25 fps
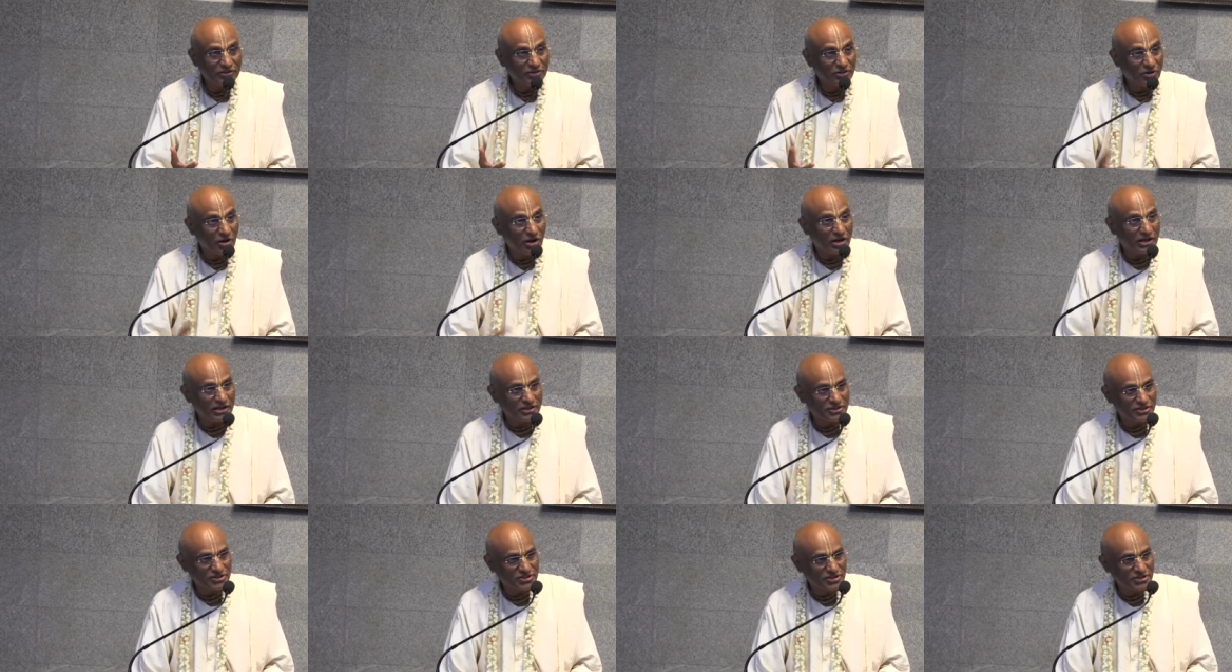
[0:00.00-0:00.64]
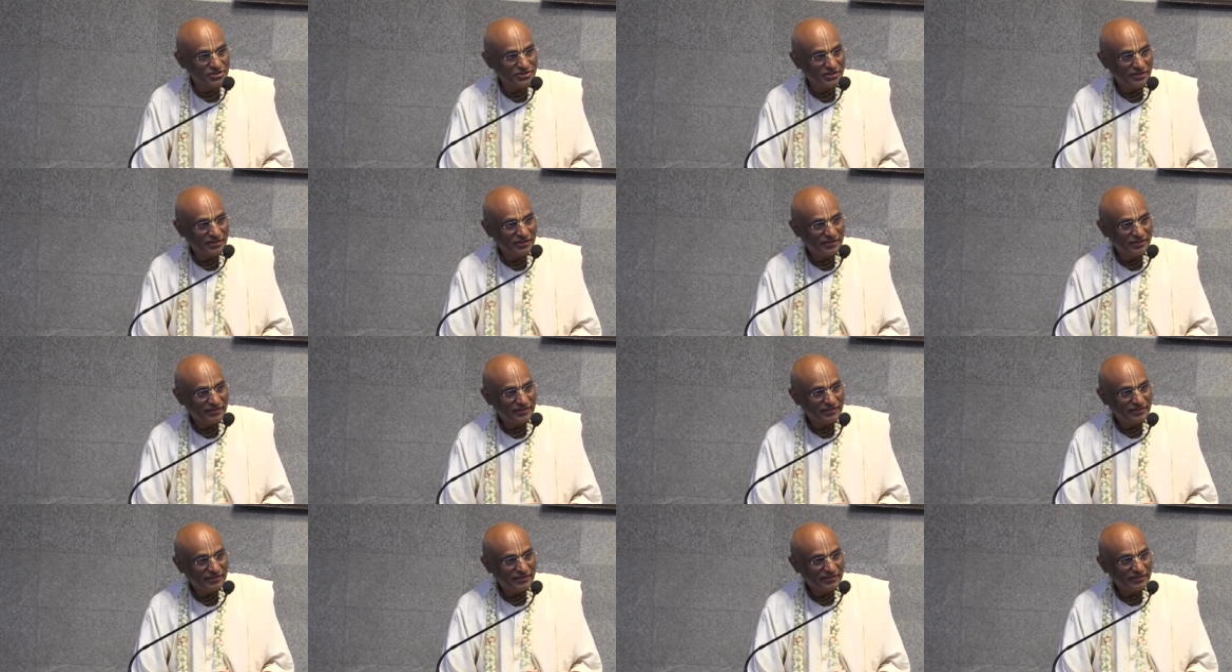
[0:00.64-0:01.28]
knowledge,
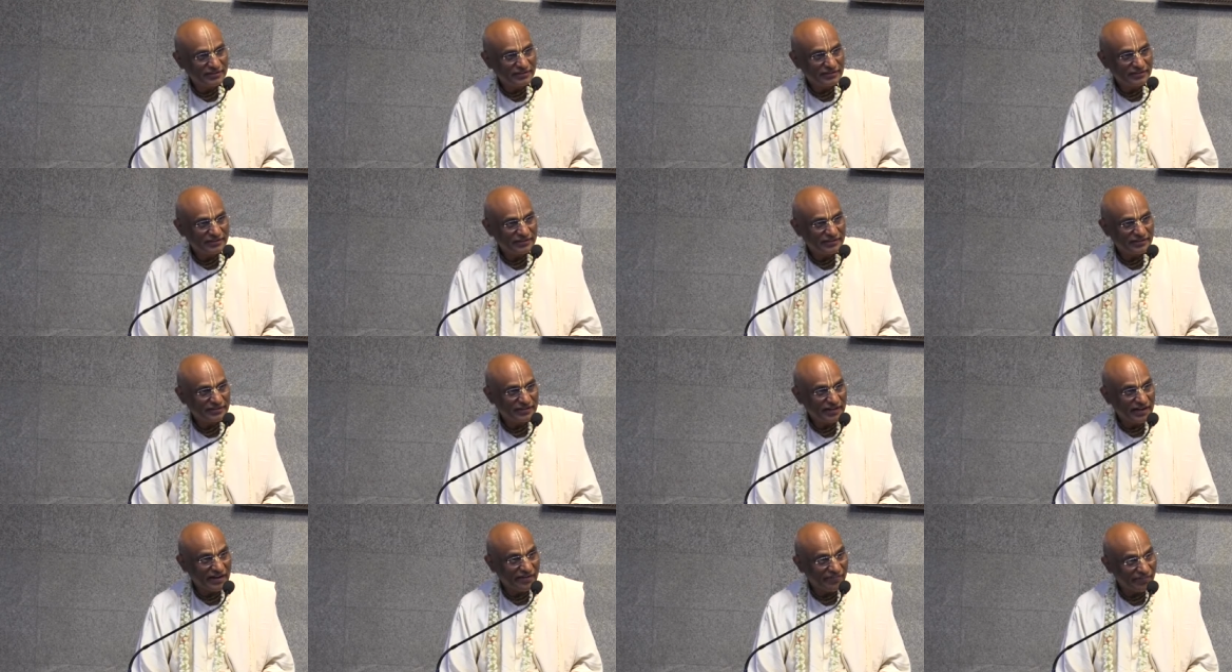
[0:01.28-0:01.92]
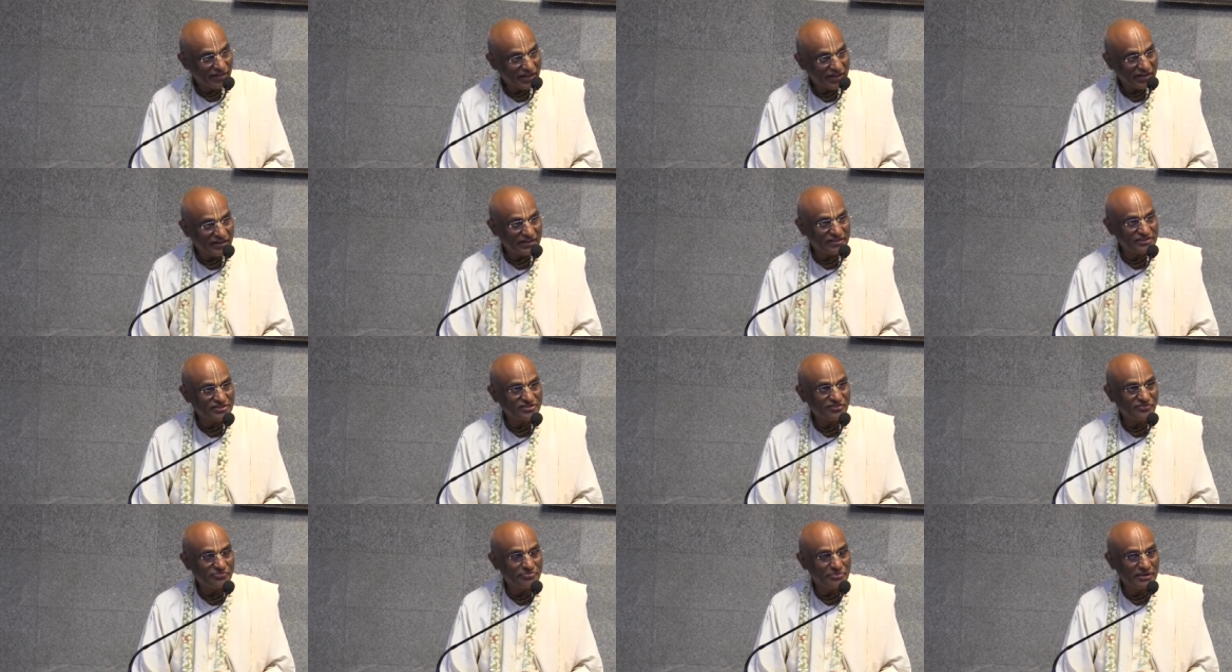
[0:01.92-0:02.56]

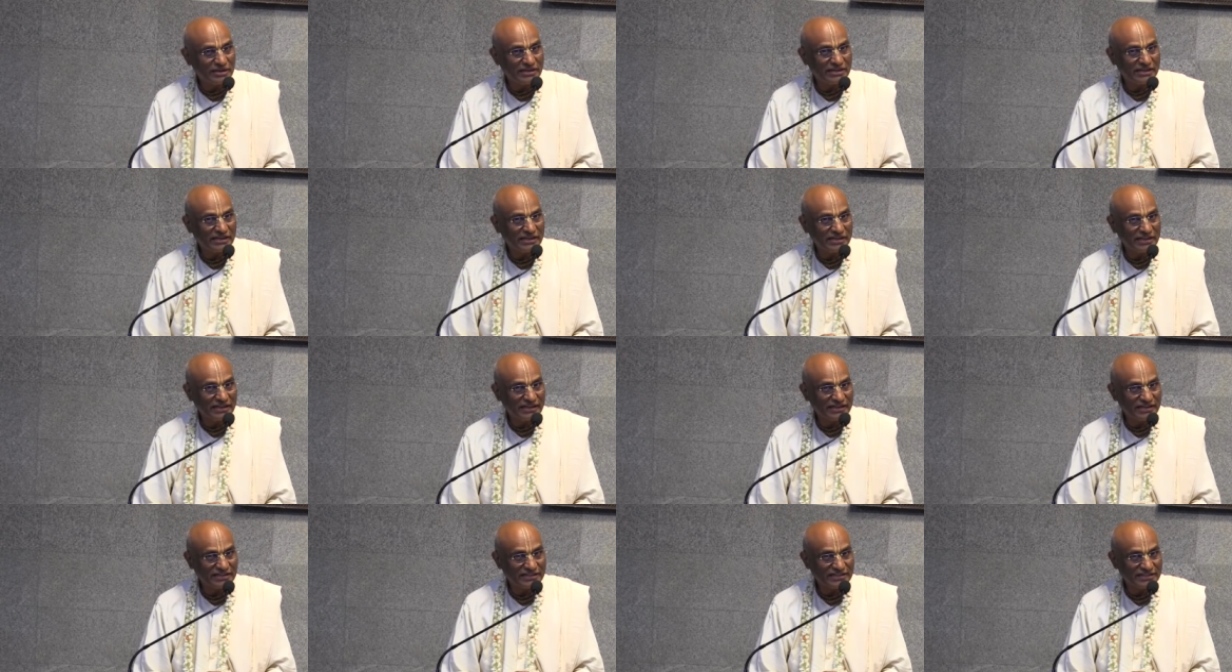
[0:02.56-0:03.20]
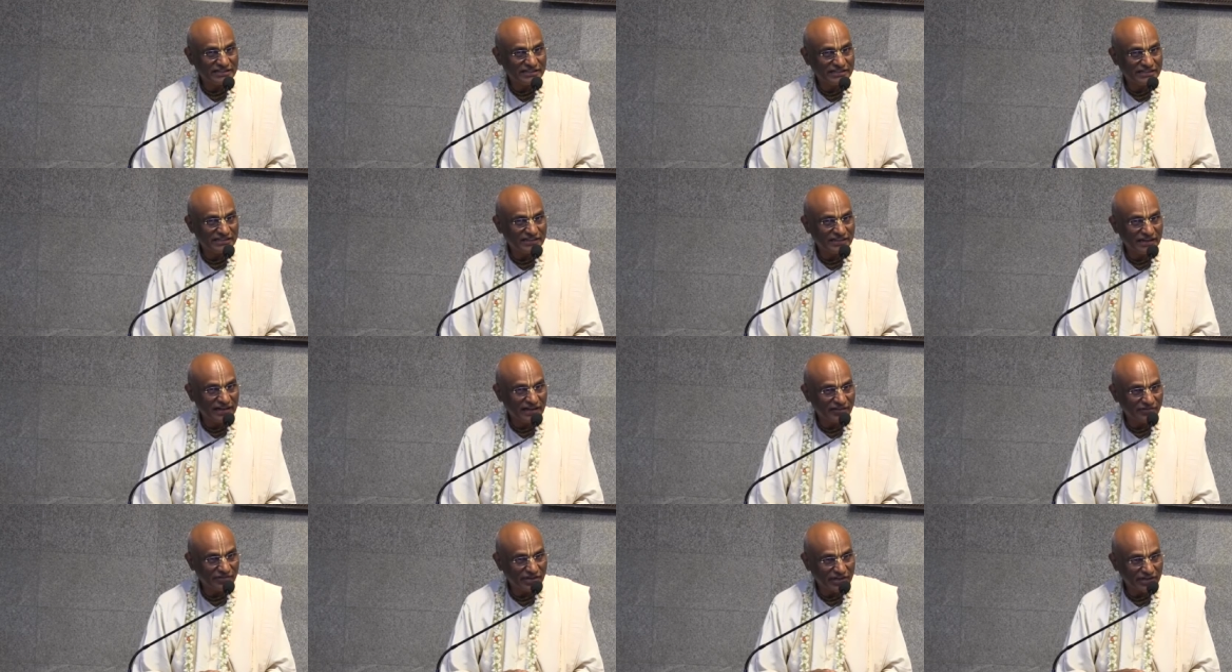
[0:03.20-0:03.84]
awareness of material energy
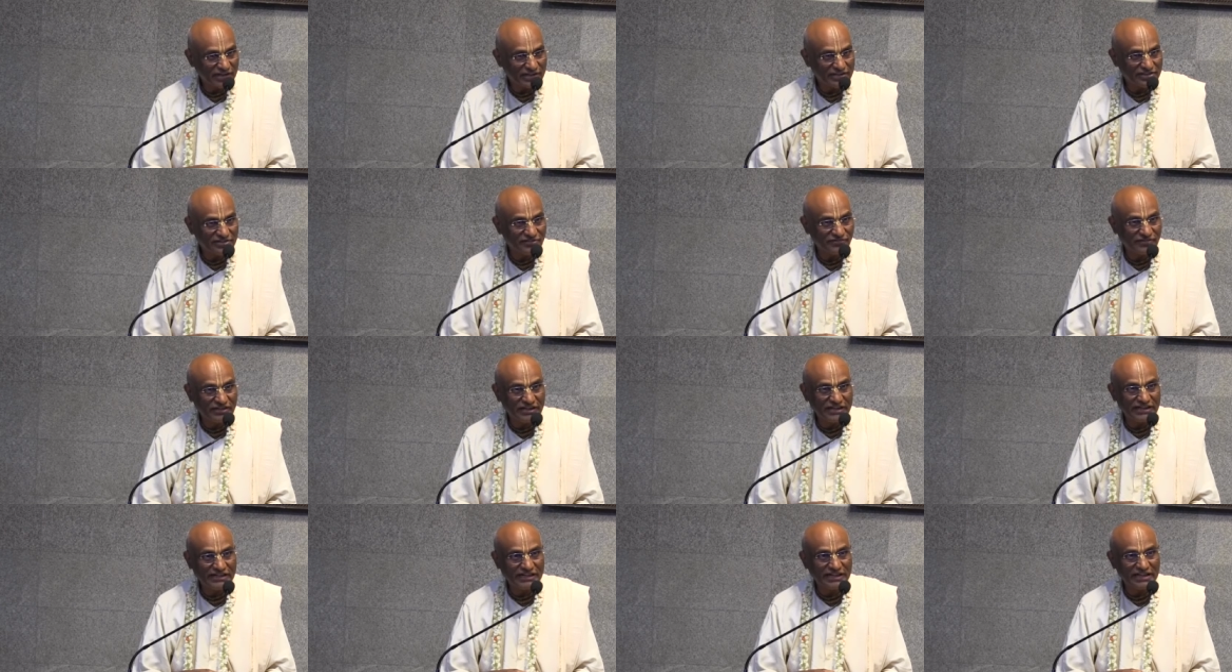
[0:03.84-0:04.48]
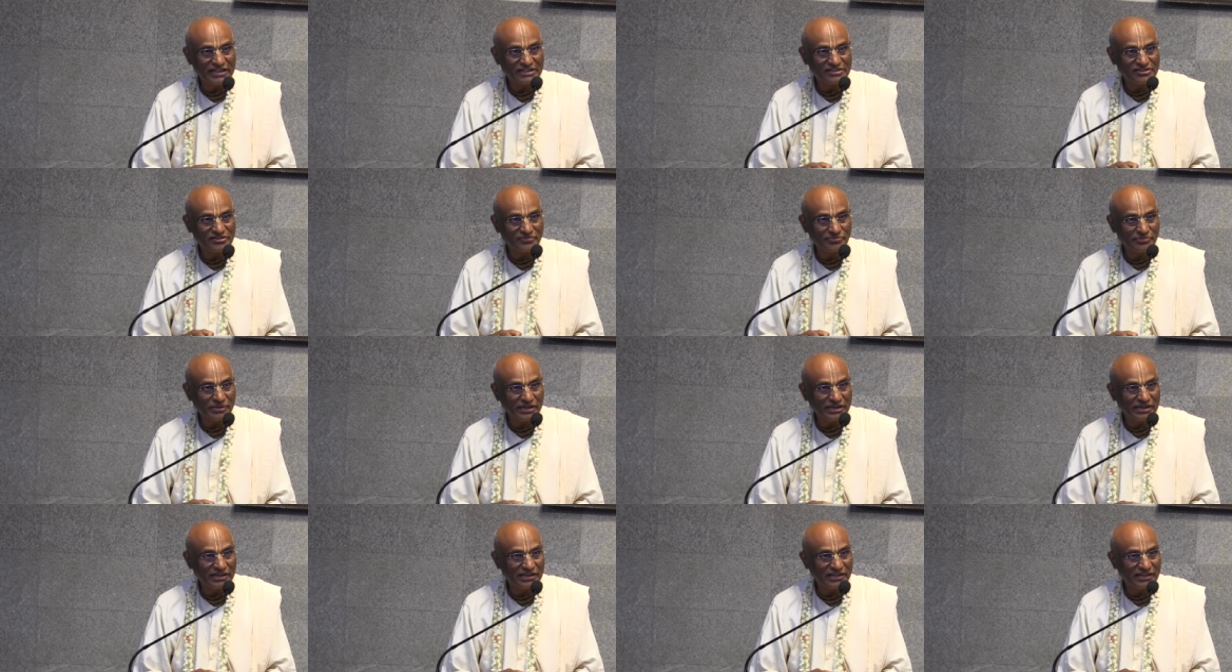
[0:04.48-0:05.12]
awareness of details of
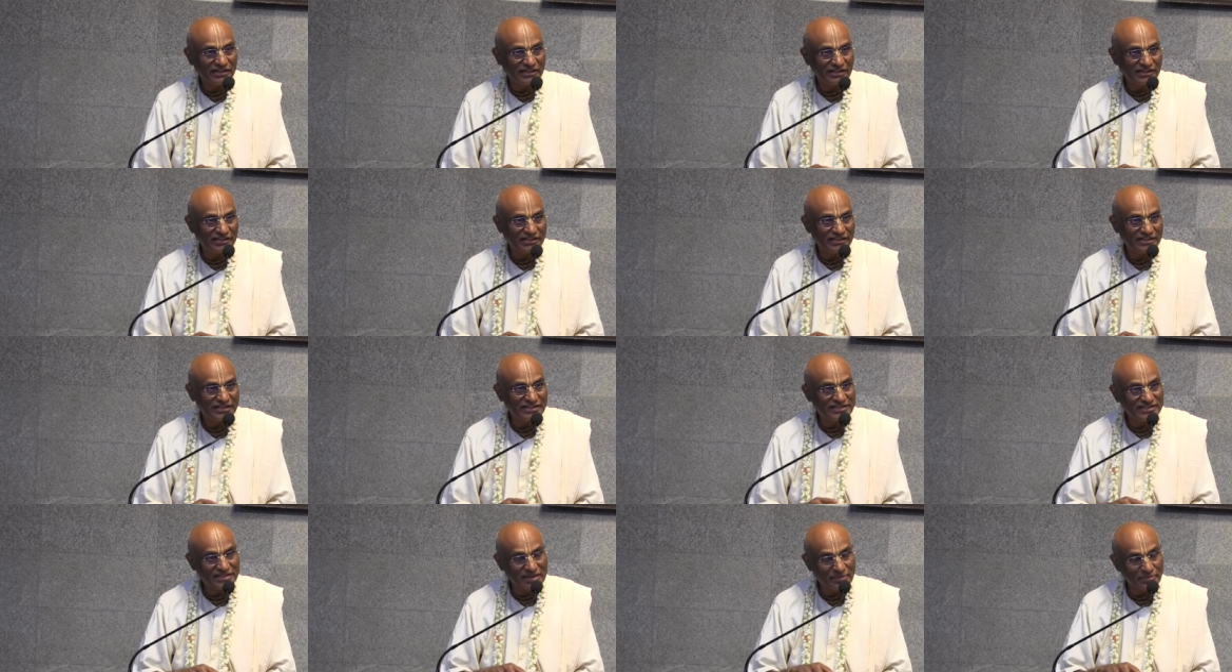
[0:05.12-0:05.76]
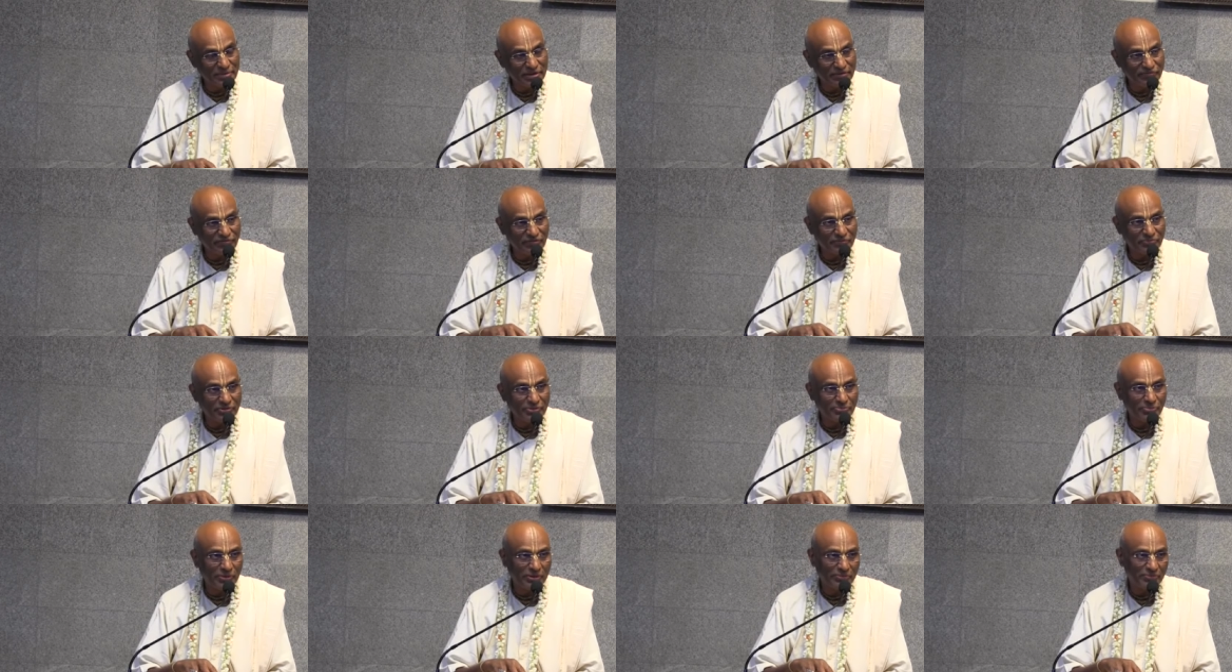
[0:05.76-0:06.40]
material energy is coming
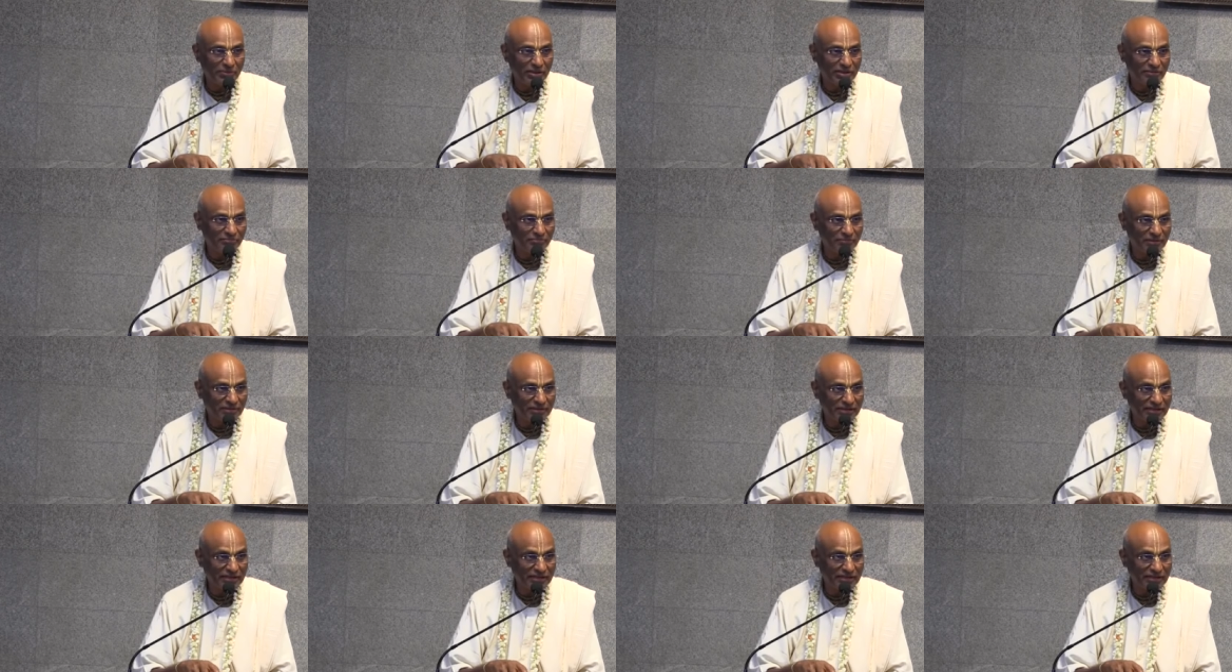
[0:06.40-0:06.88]
from the Paramatma,